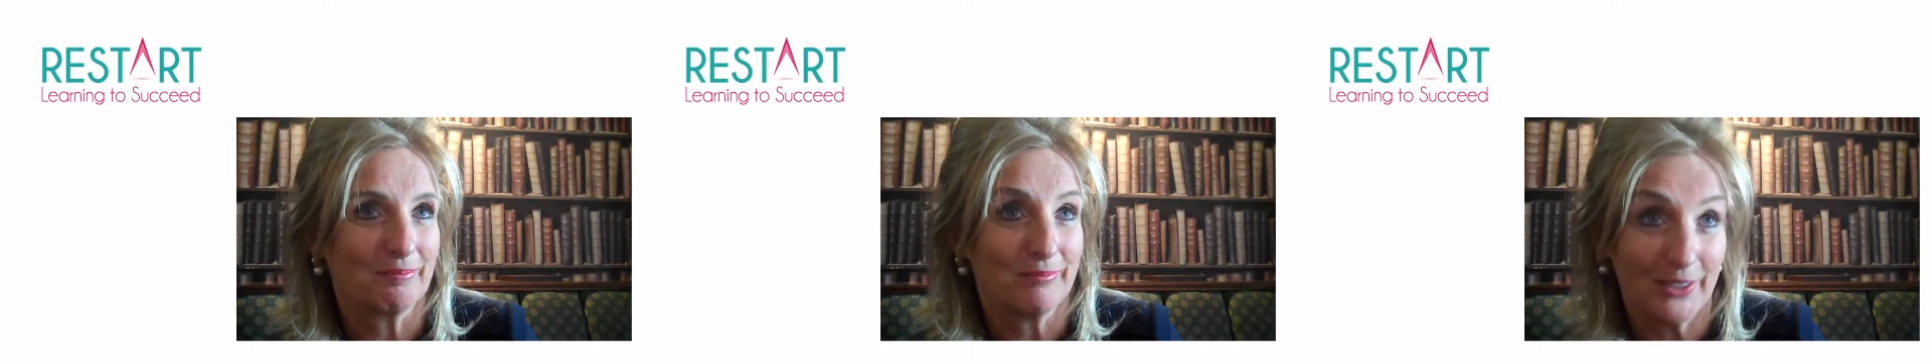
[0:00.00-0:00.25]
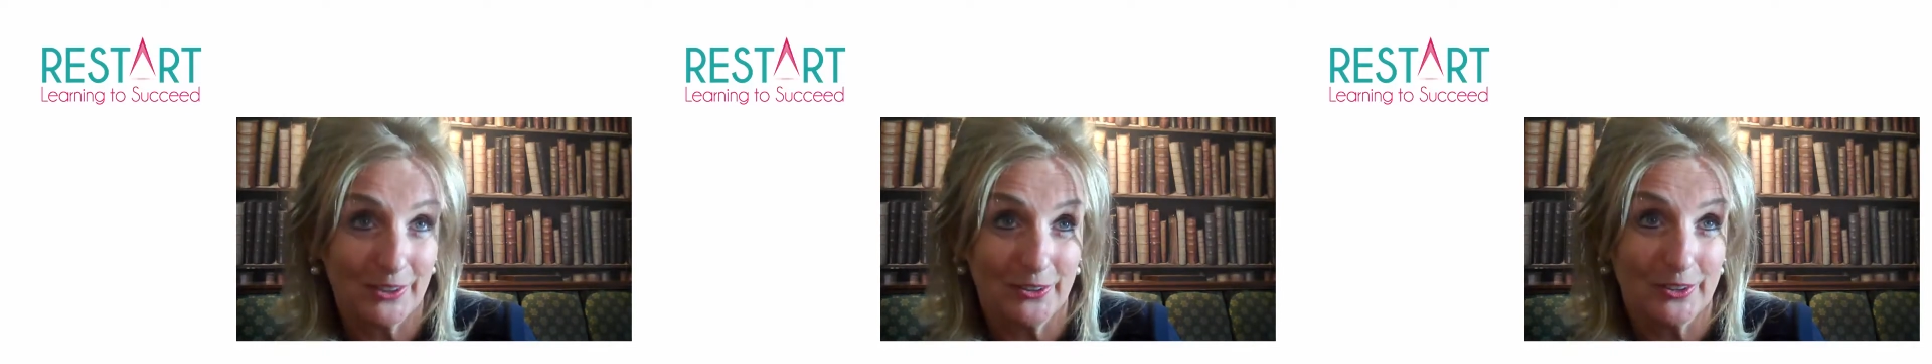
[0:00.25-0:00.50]

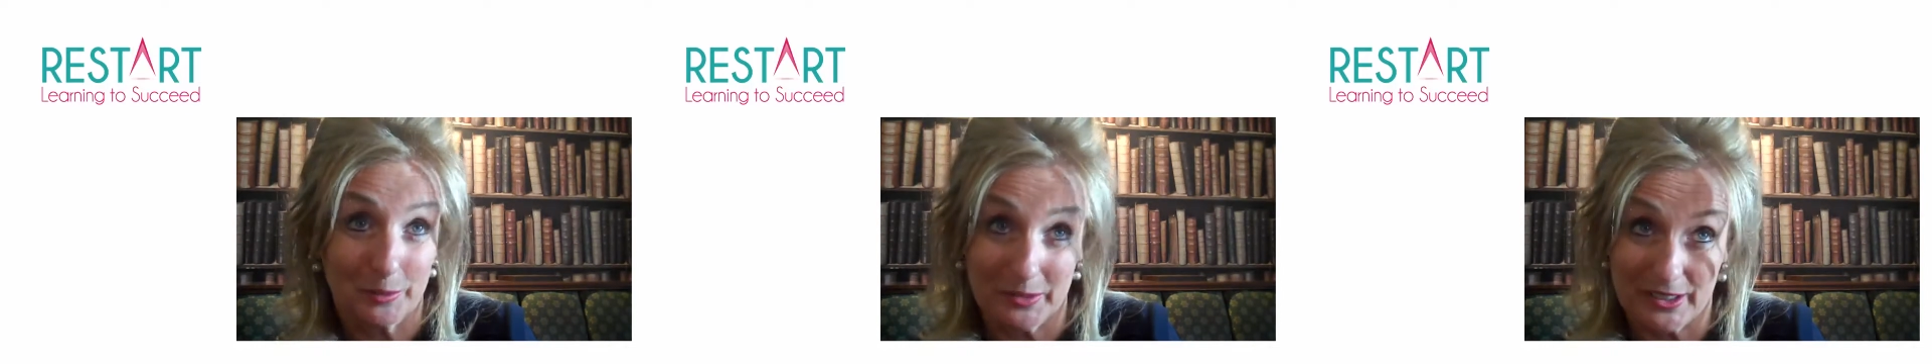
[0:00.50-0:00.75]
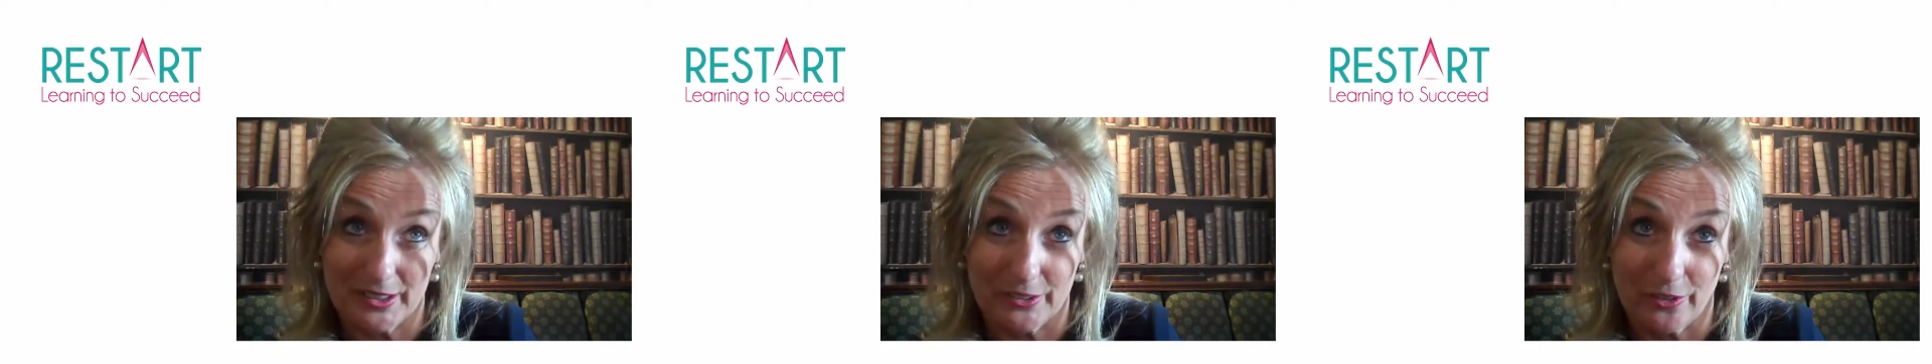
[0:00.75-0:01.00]
You know, it
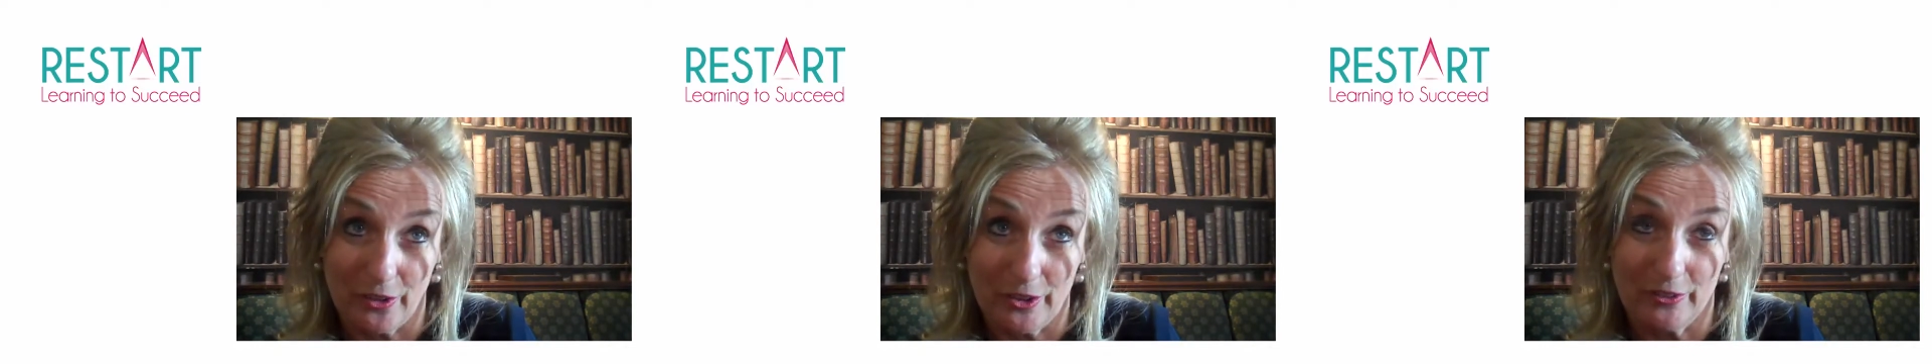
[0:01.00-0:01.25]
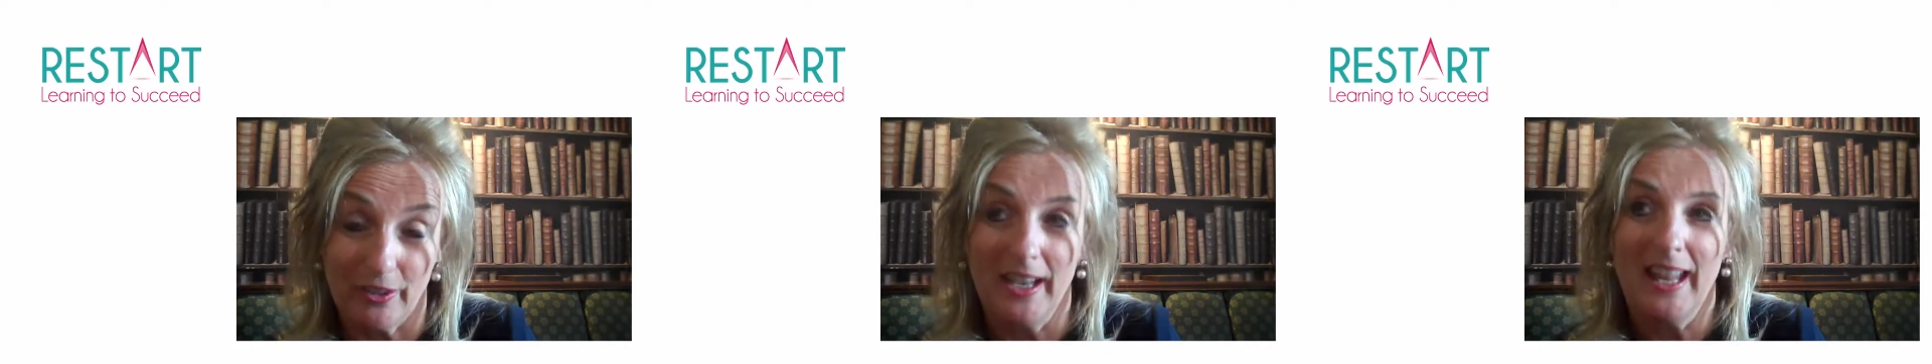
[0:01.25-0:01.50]
was
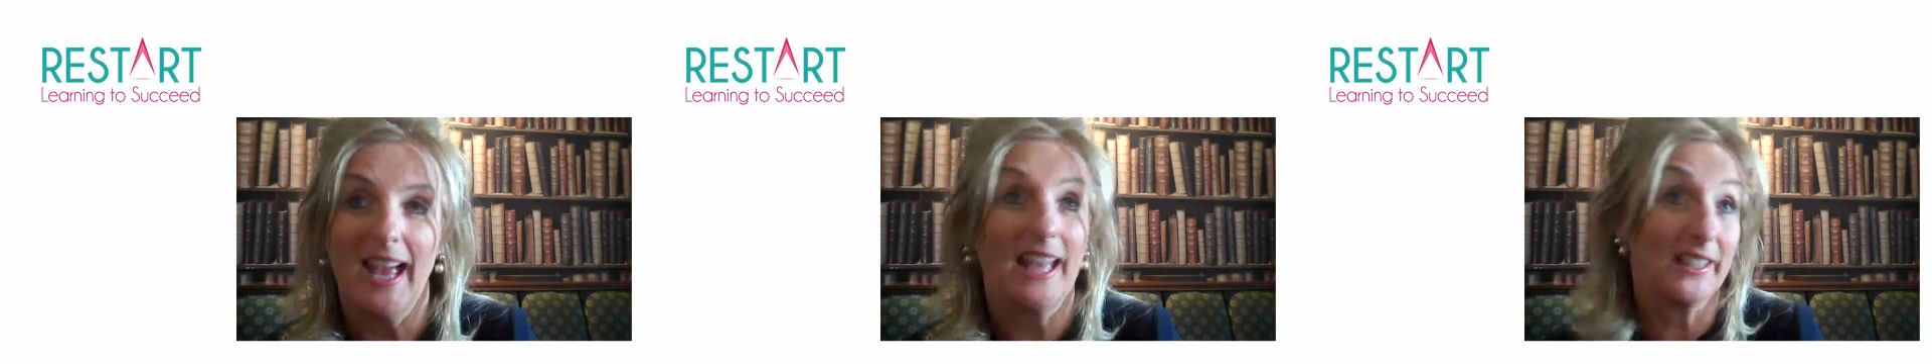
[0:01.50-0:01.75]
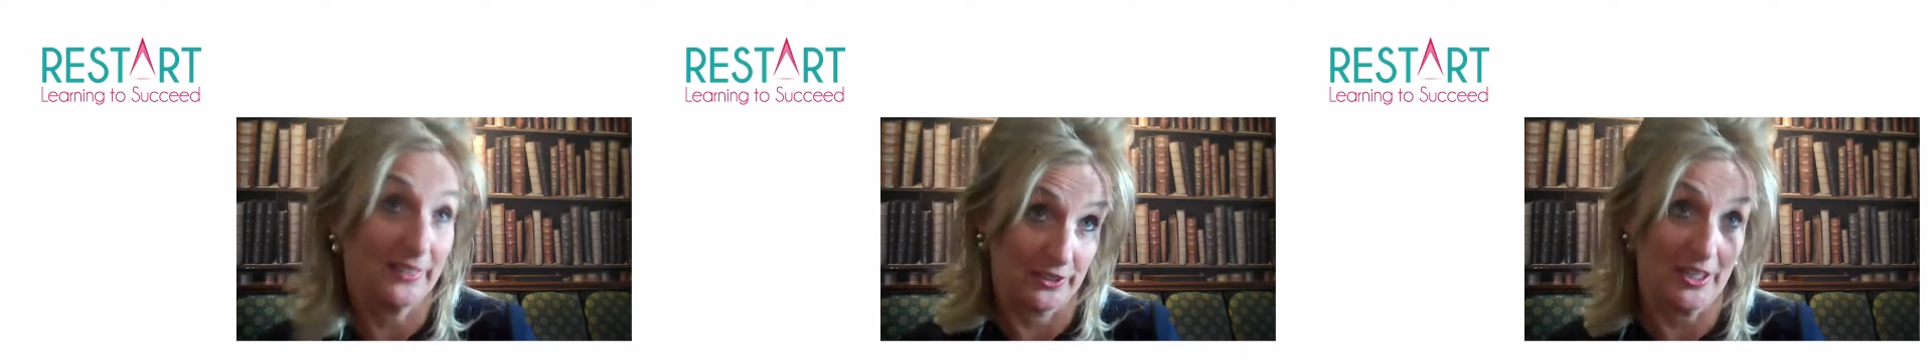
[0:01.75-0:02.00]
extraordinary. And
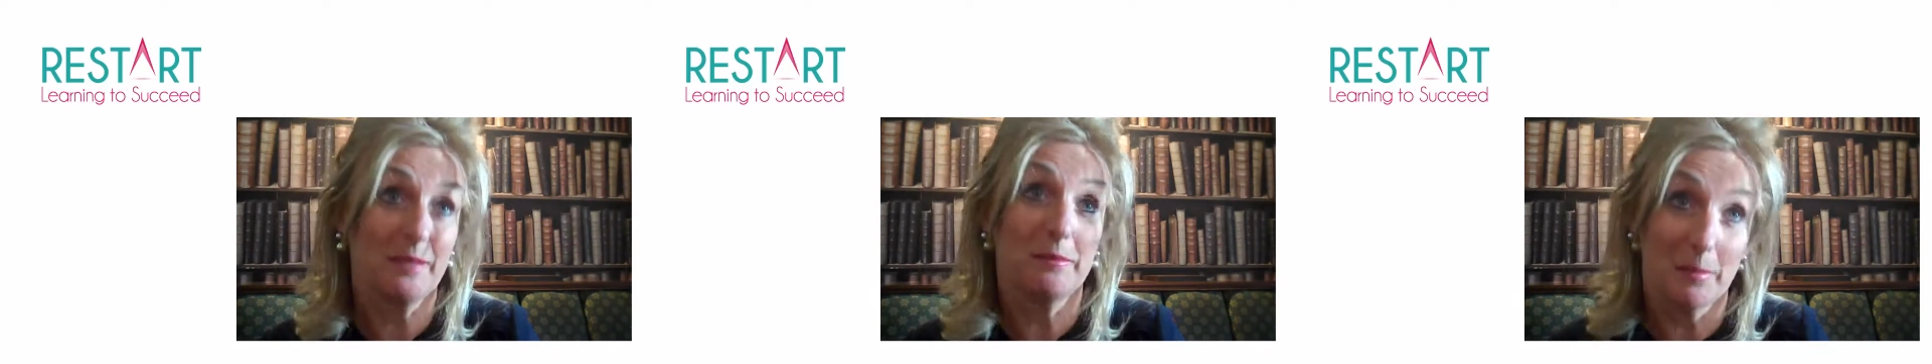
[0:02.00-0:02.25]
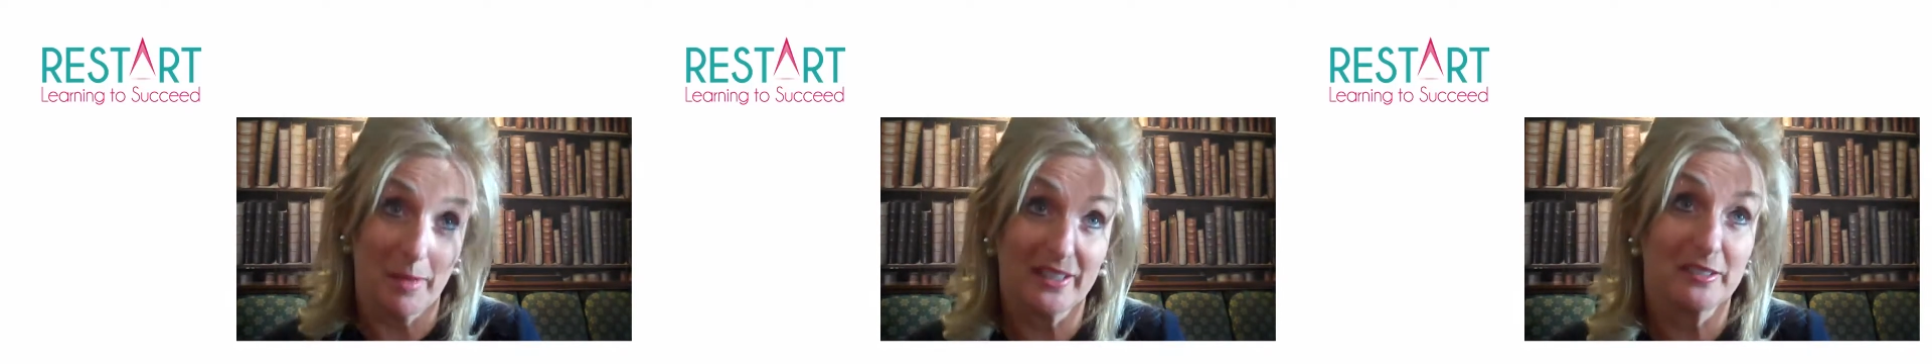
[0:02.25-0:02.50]
at the time, the
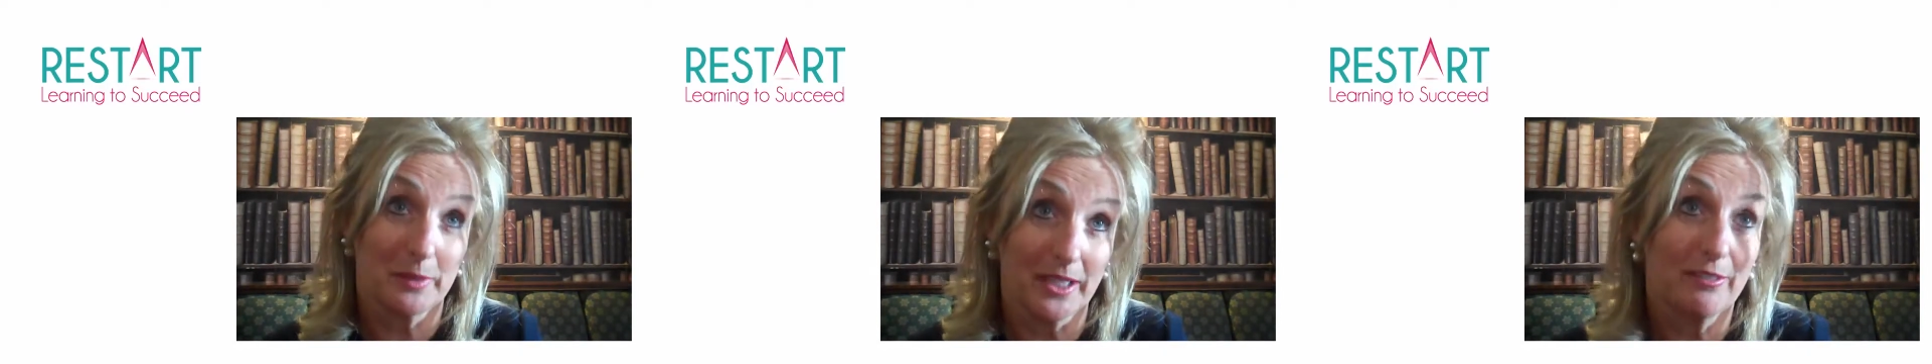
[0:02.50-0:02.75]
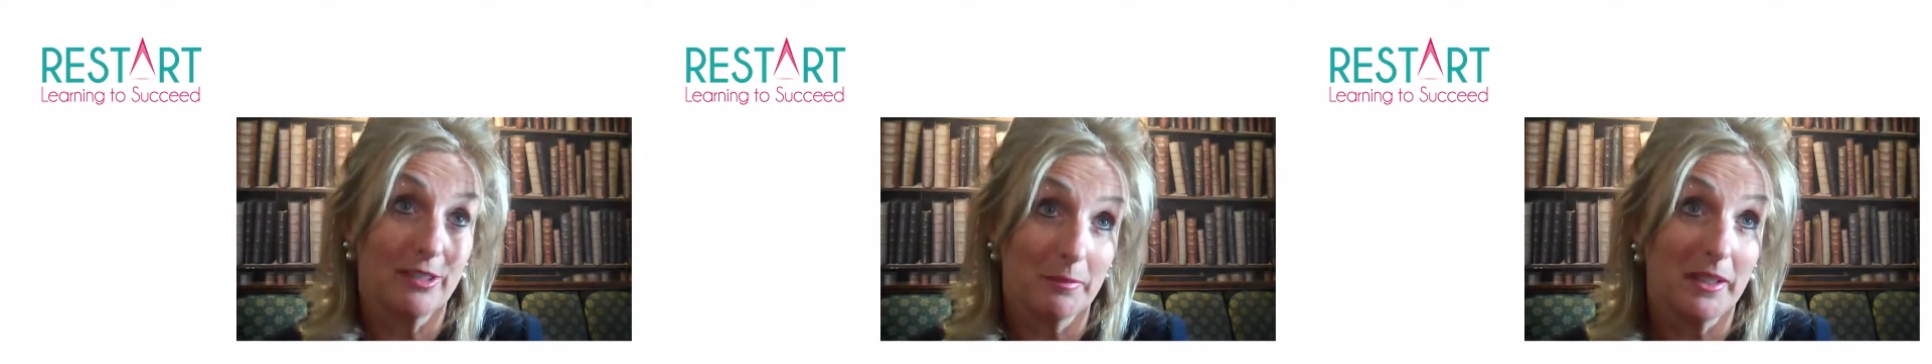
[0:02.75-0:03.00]
banks were
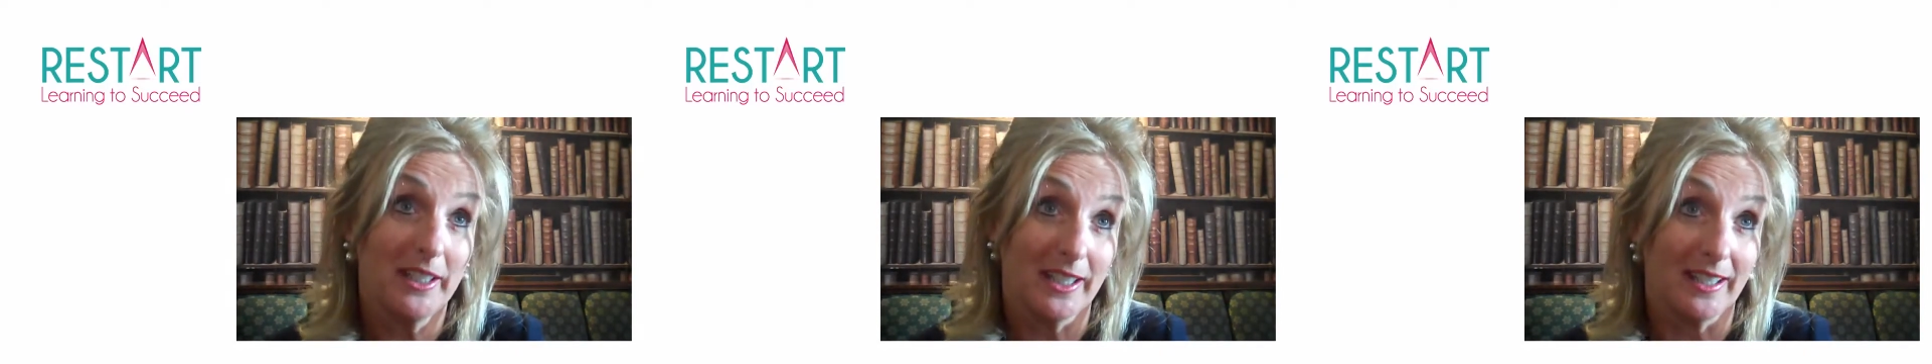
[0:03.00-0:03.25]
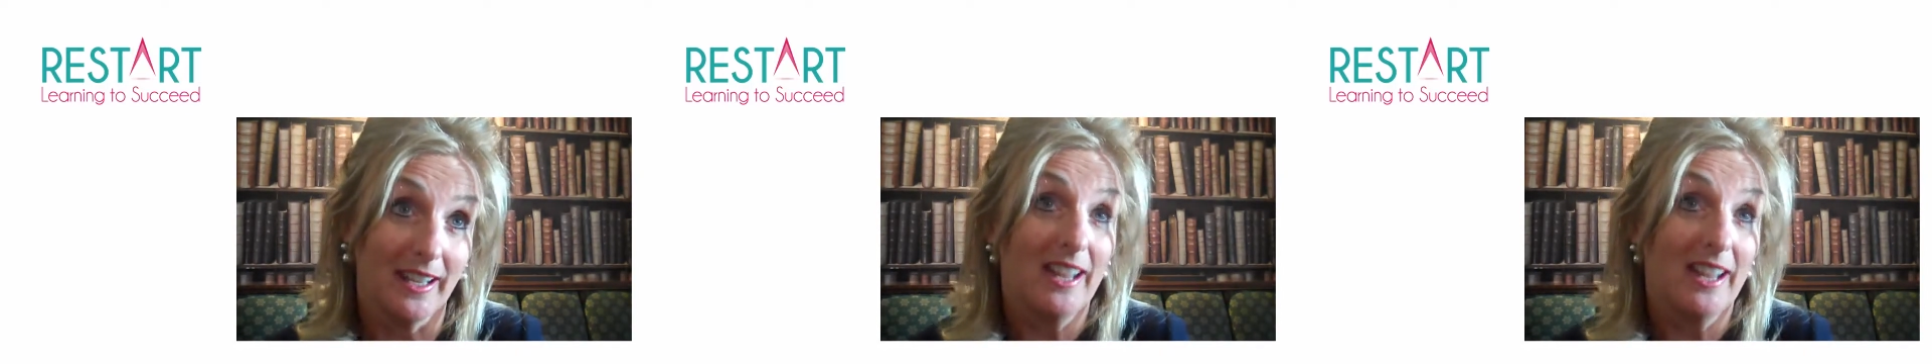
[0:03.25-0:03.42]
giving money.